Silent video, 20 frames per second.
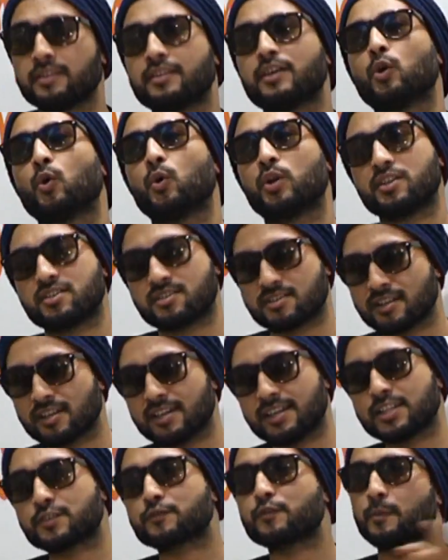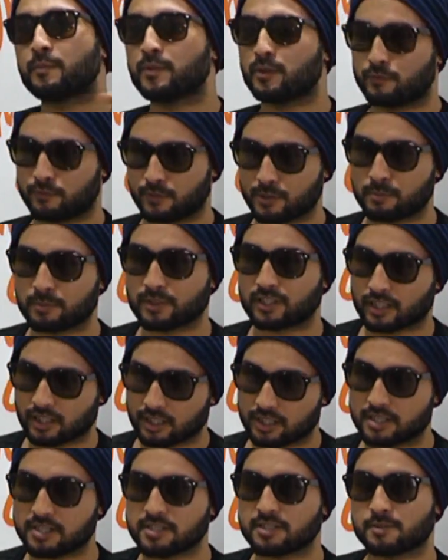The original is from the film
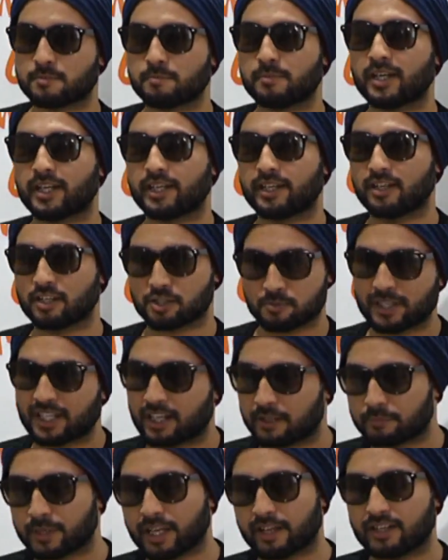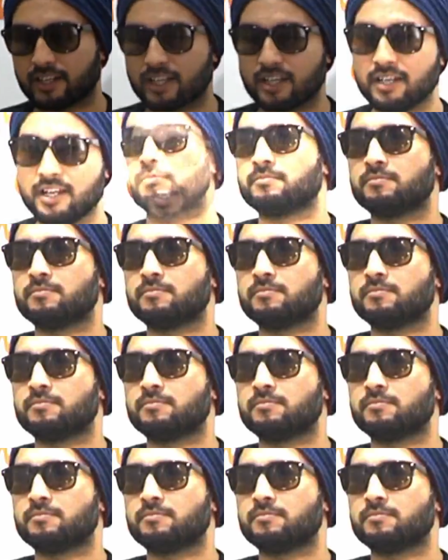Kurs by Lakshmikanth Pyarelal.